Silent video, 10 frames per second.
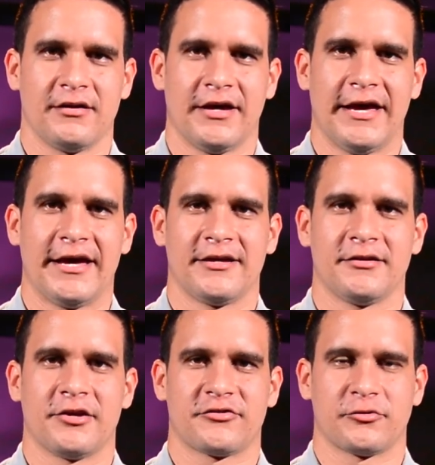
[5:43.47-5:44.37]

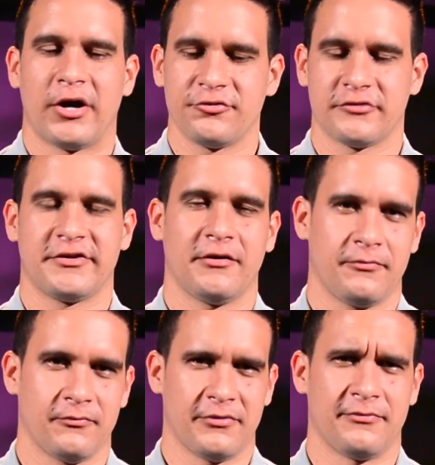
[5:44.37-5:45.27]
And surround yourself
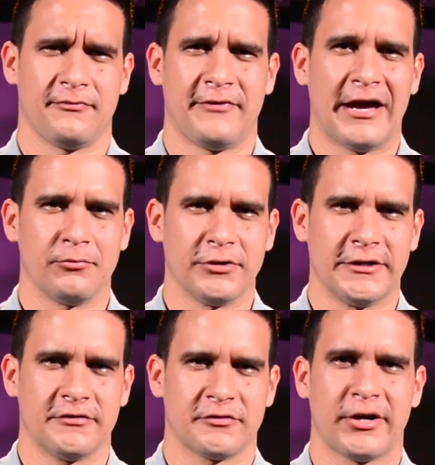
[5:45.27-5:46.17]
with
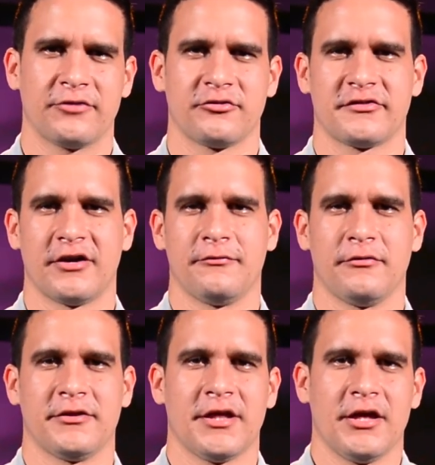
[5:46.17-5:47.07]
family, surround yourself
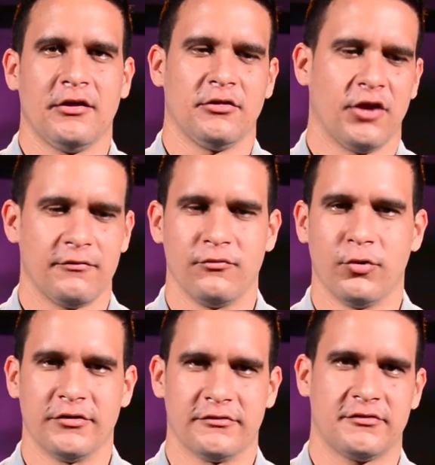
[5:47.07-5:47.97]
with loved
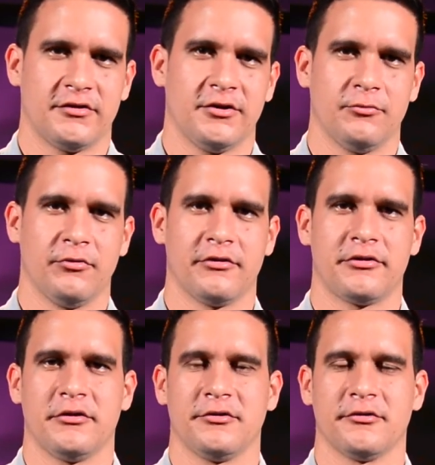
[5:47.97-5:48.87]
ones, with
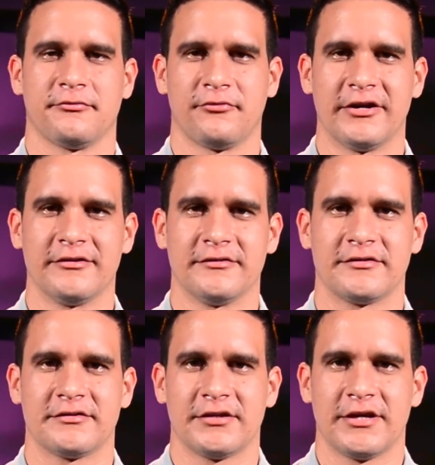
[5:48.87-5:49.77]
your
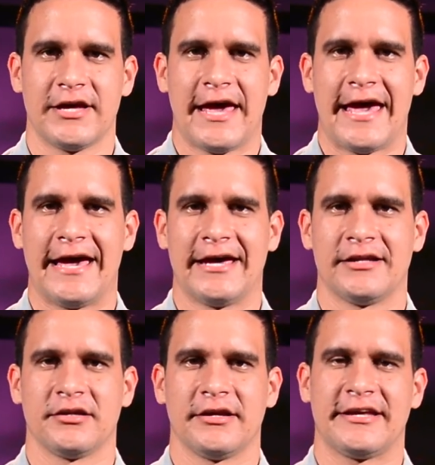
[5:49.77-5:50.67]
friends,
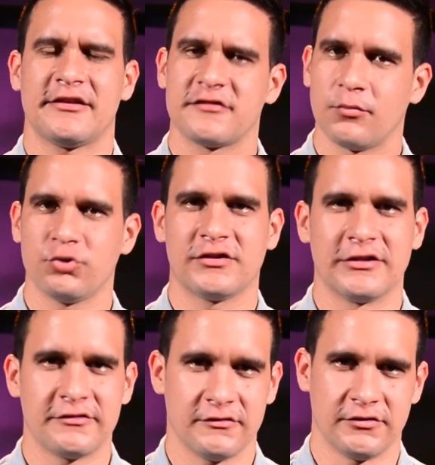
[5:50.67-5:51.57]
and get someone to
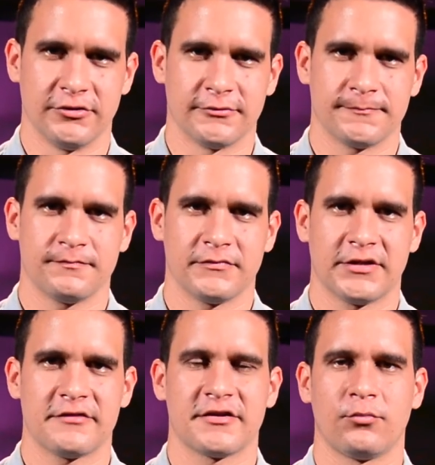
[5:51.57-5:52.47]
listen to you.
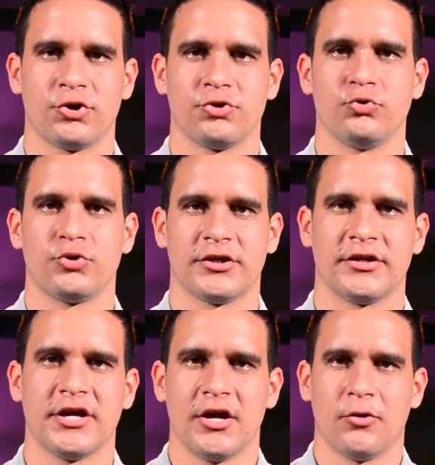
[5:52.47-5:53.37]
Get someone who
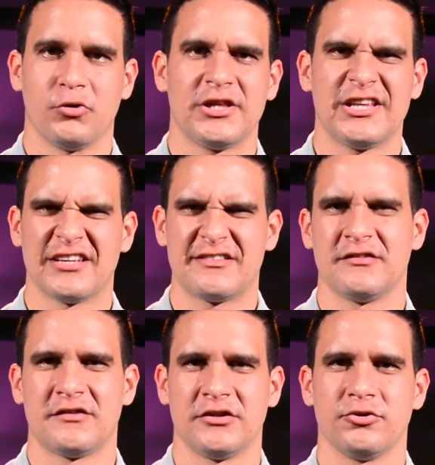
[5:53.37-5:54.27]
can really
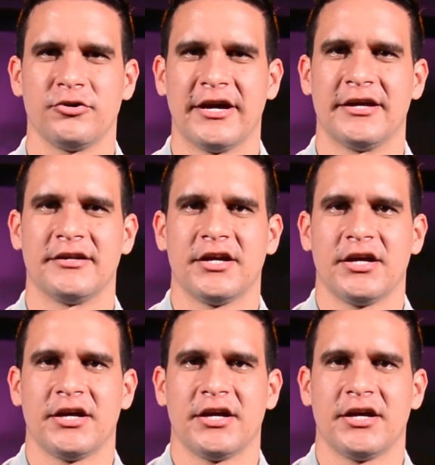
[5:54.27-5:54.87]
listen to you, and